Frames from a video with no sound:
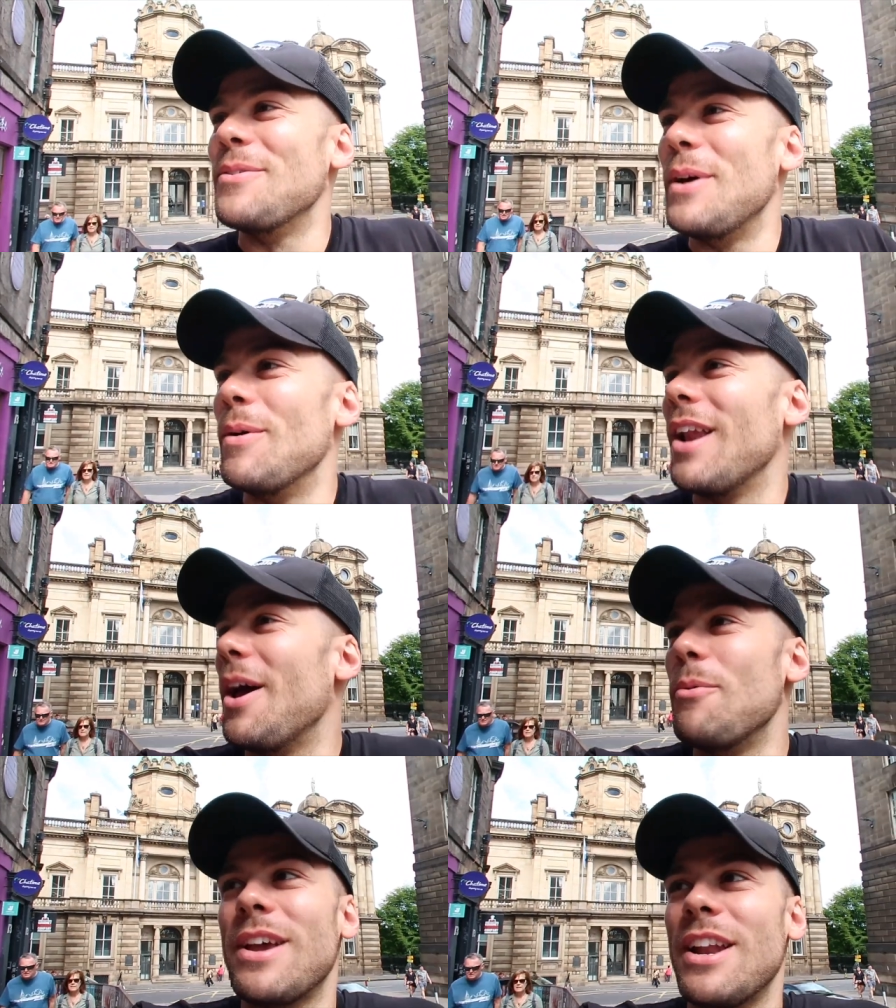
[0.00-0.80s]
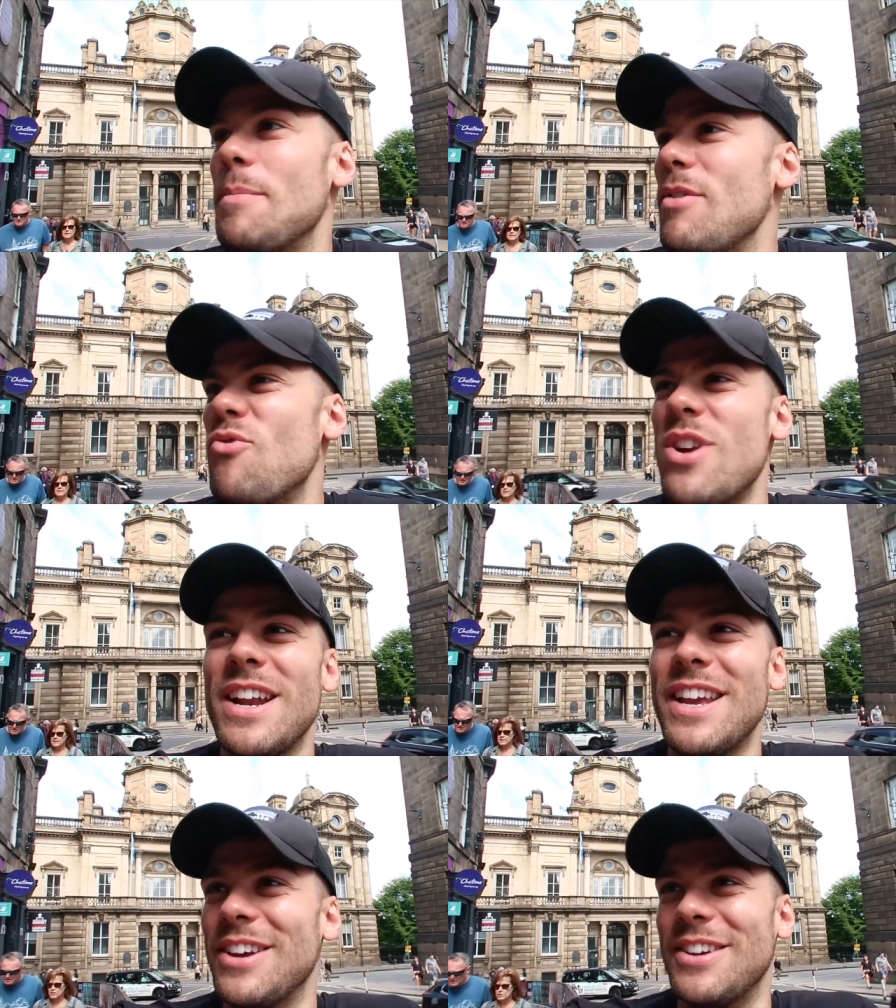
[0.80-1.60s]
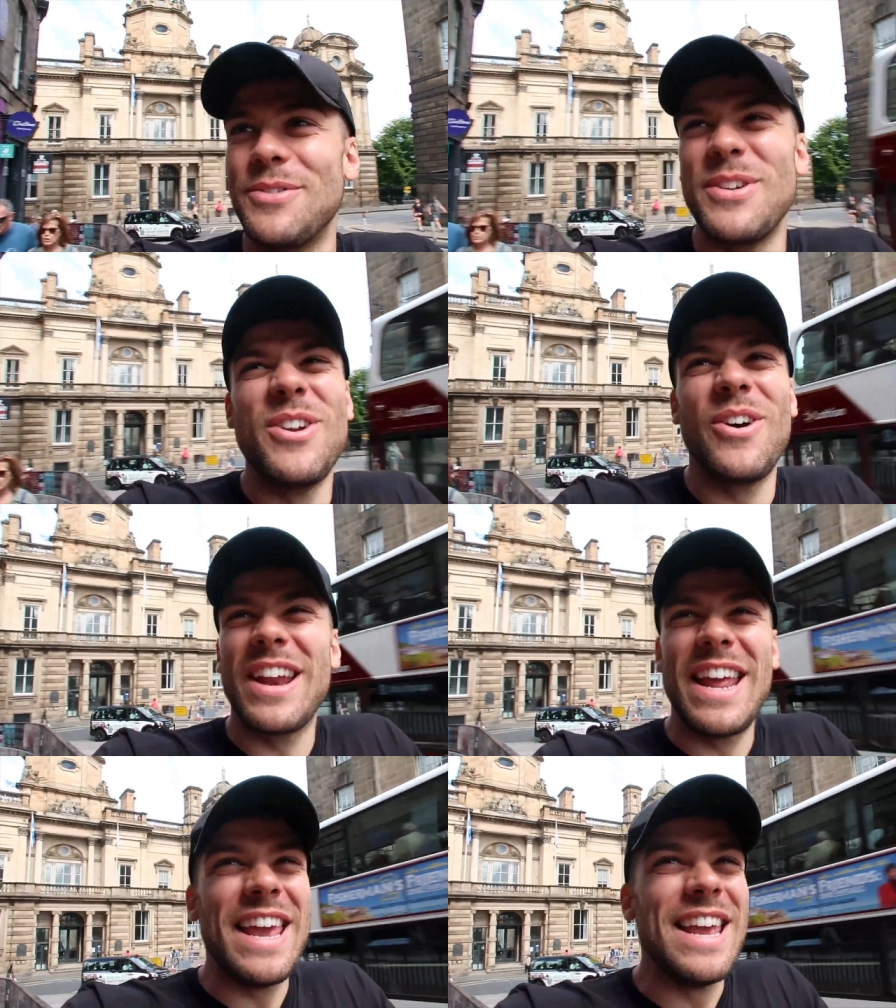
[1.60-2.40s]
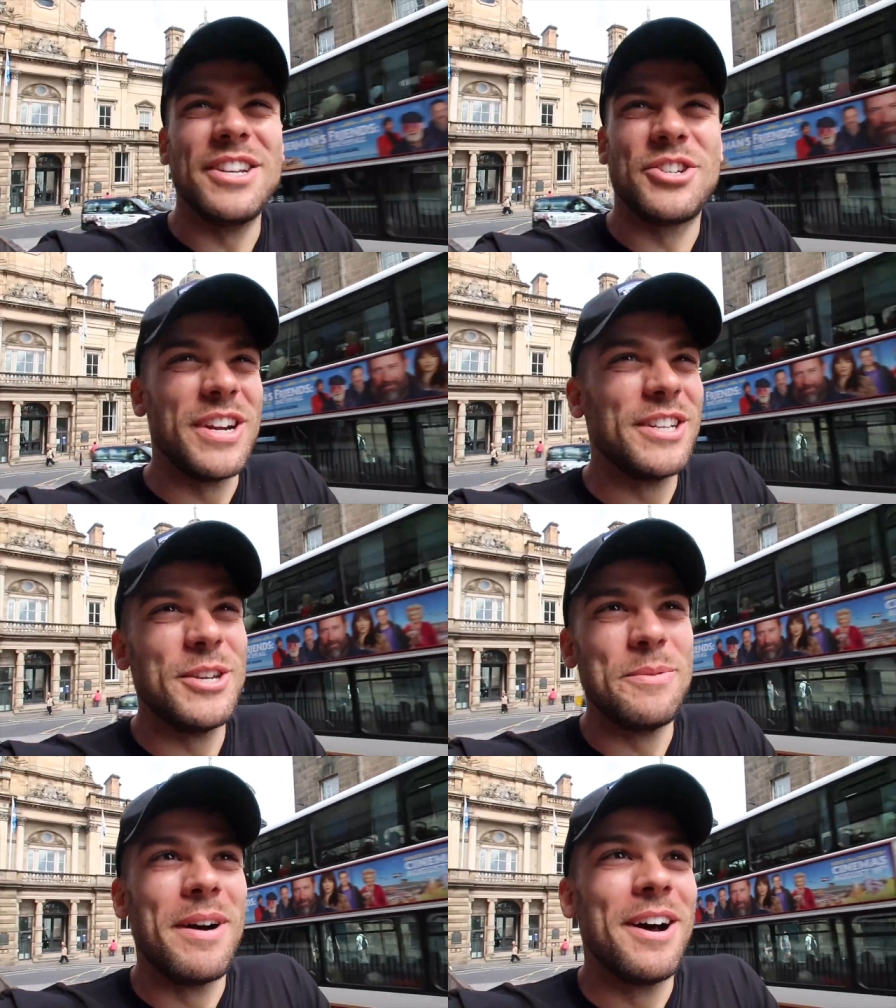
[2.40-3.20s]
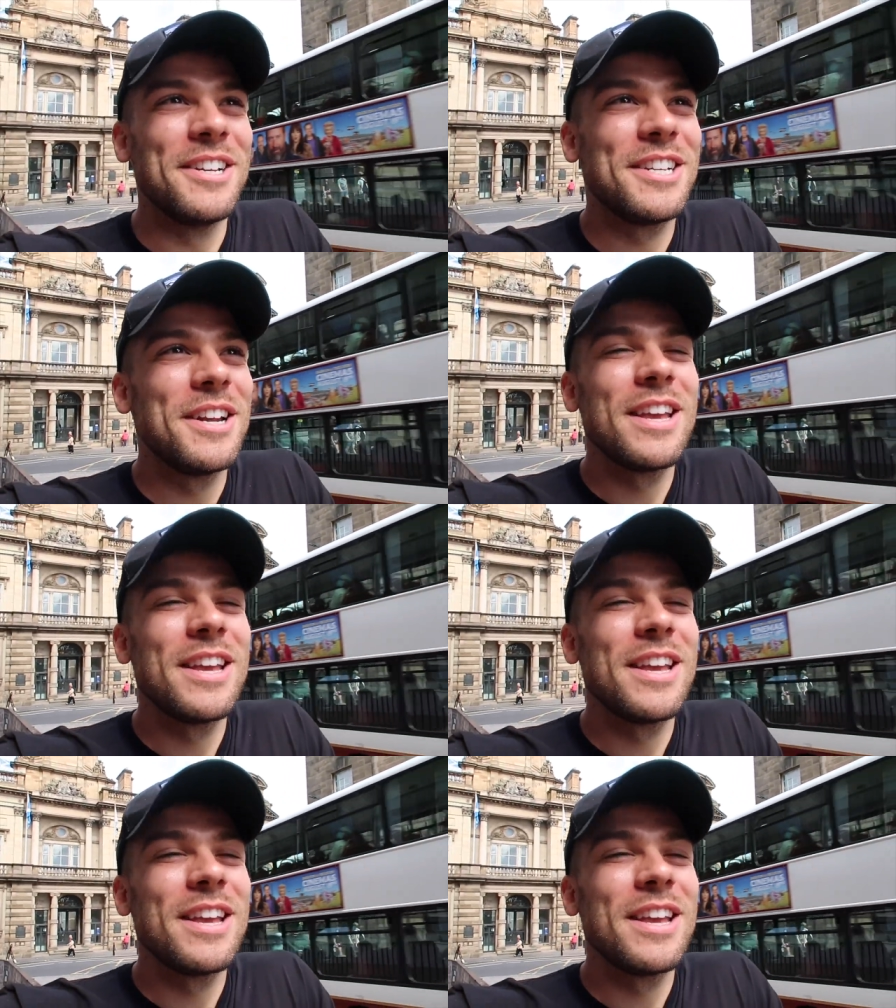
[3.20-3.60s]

we were like, we're going to be really good, we're not going to eat and drink too much.